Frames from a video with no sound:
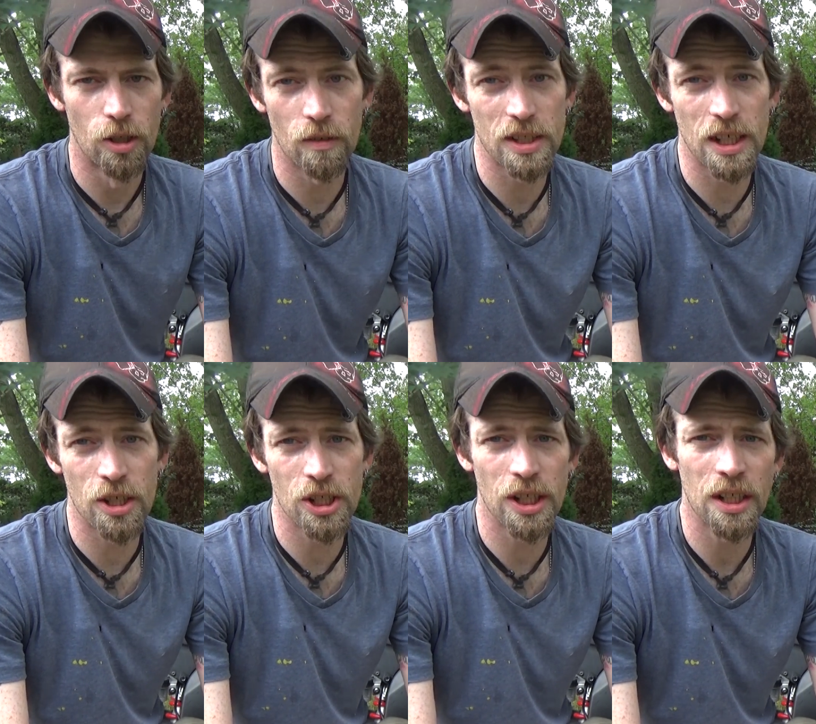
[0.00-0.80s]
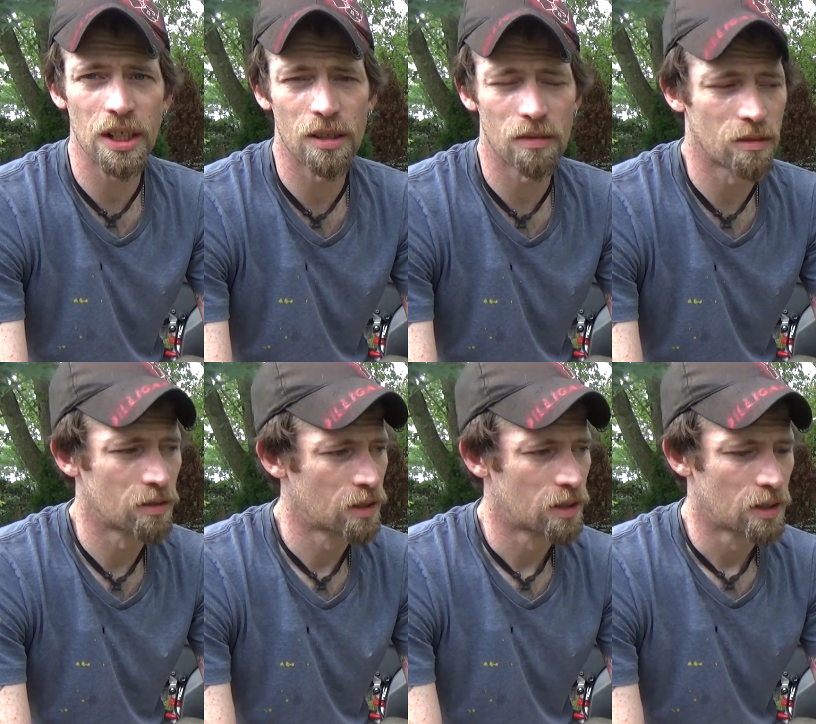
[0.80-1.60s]
Nervous energy and,
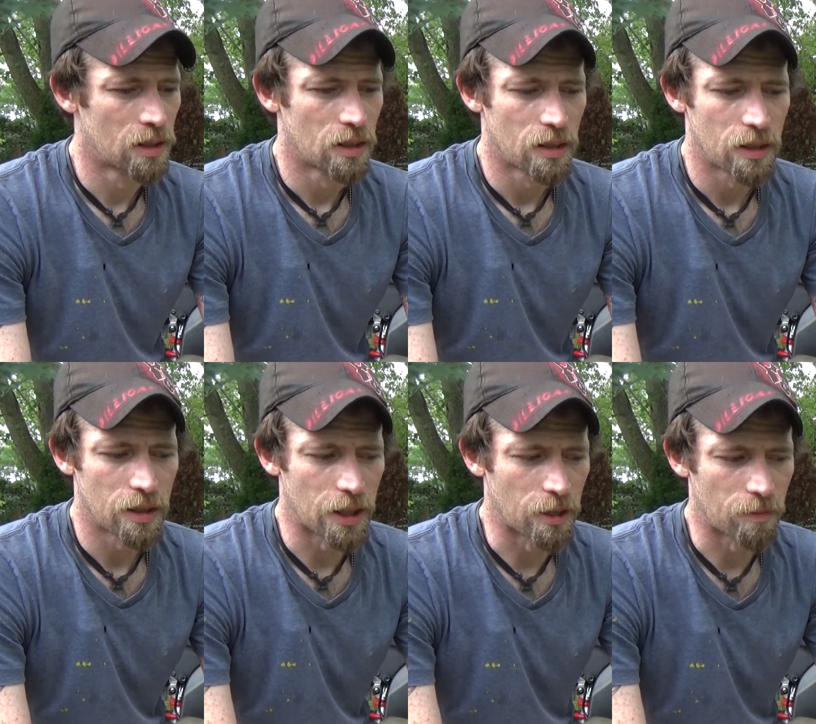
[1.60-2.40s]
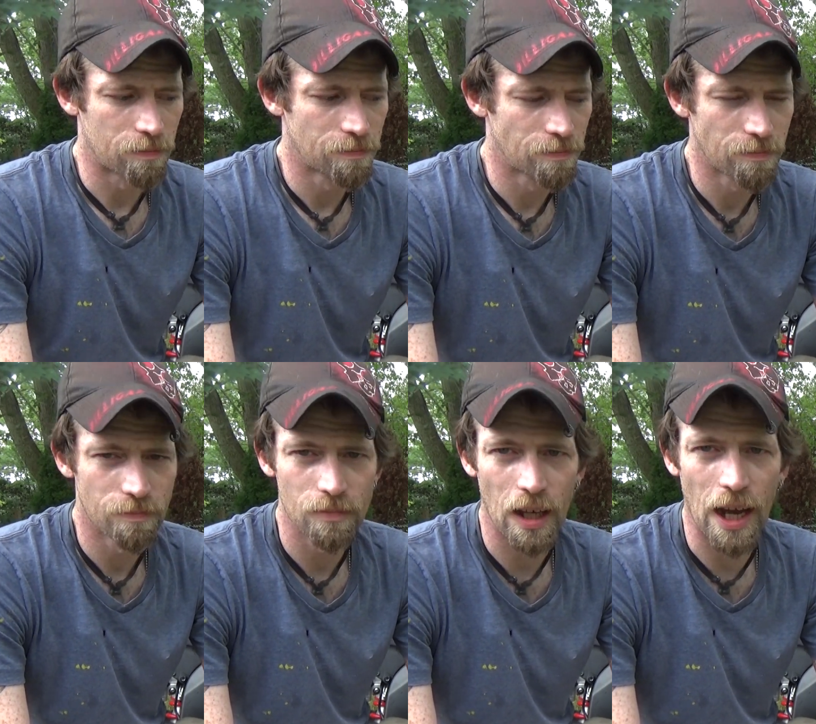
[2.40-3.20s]
you know,
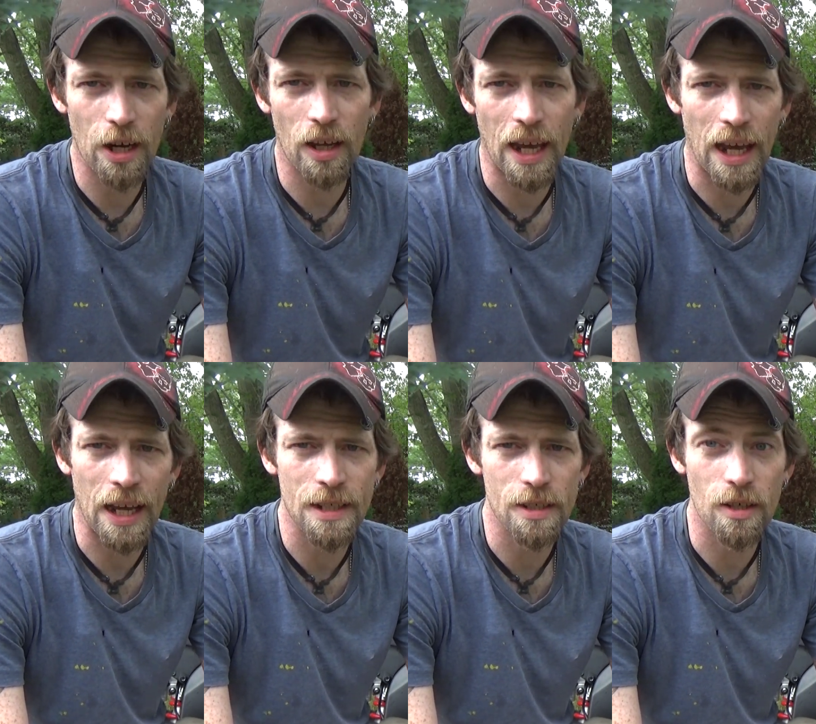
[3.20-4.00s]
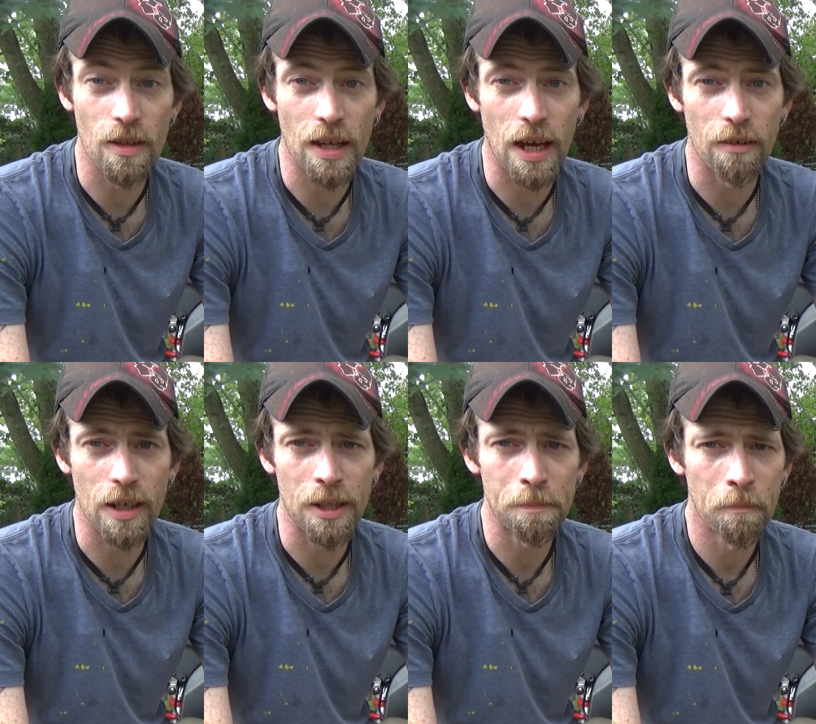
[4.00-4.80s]
idle hands and all that,
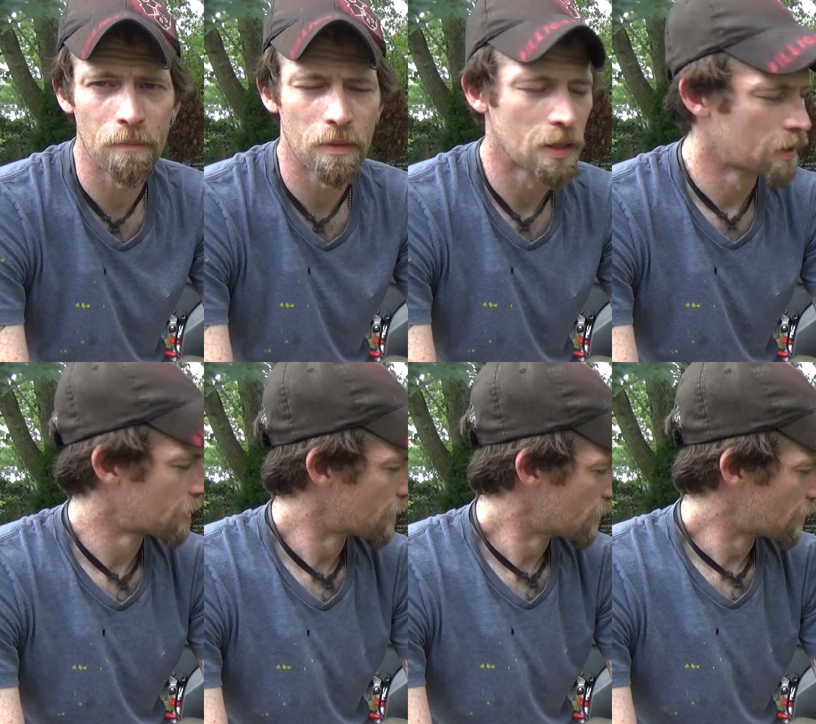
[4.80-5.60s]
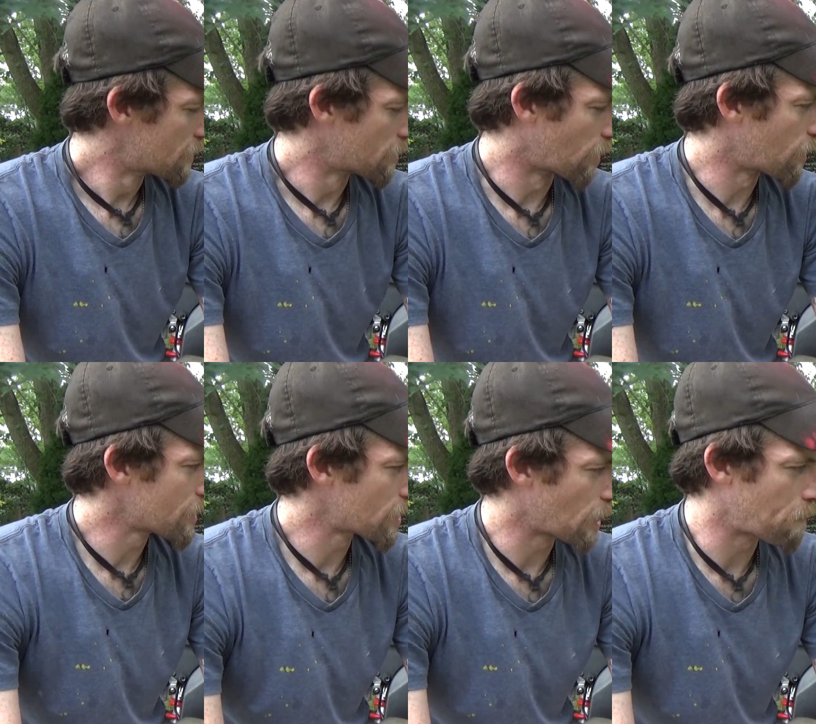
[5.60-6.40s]
right? So I
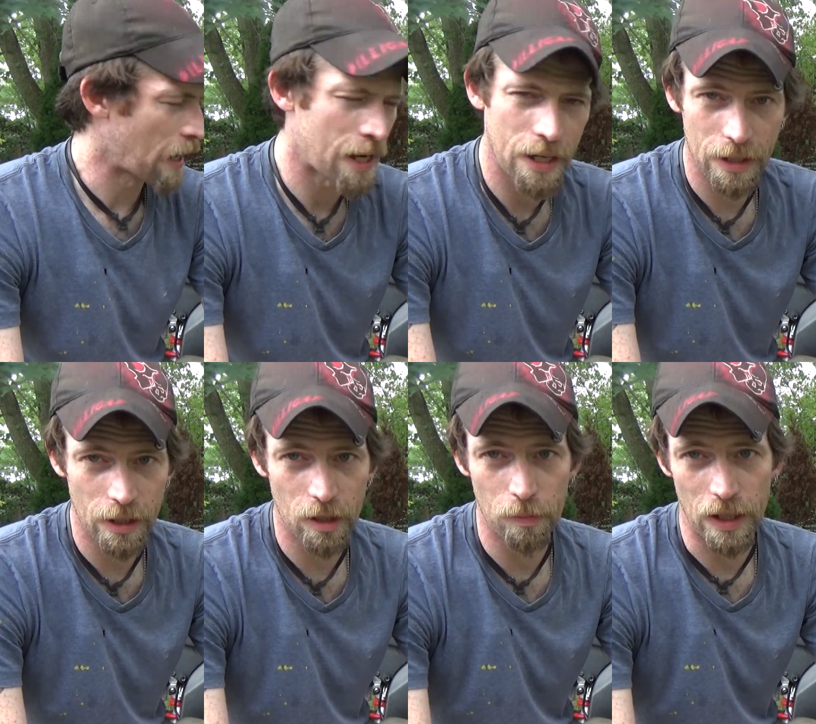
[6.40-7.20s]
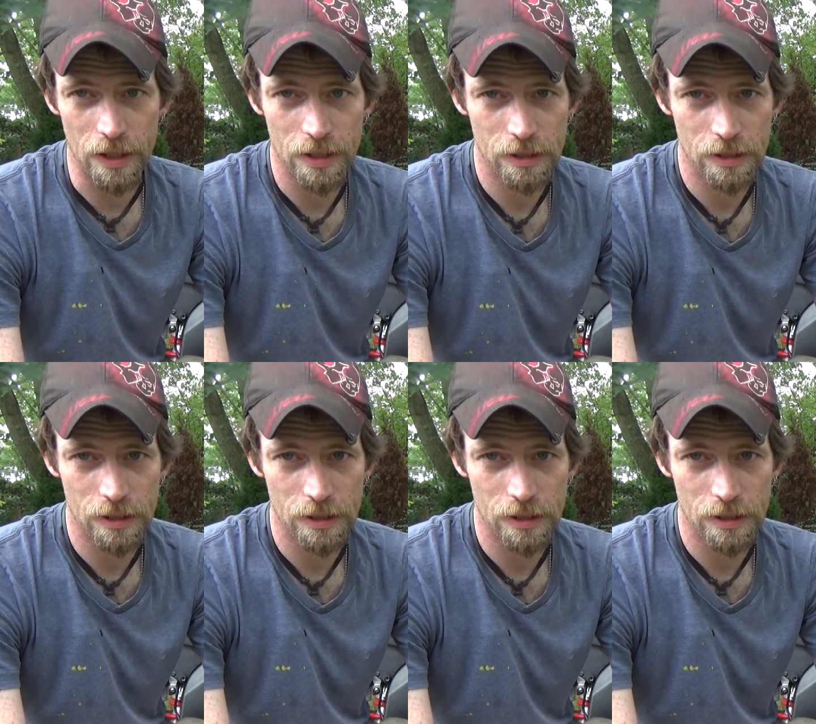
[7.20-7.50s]
already started painting a little bit.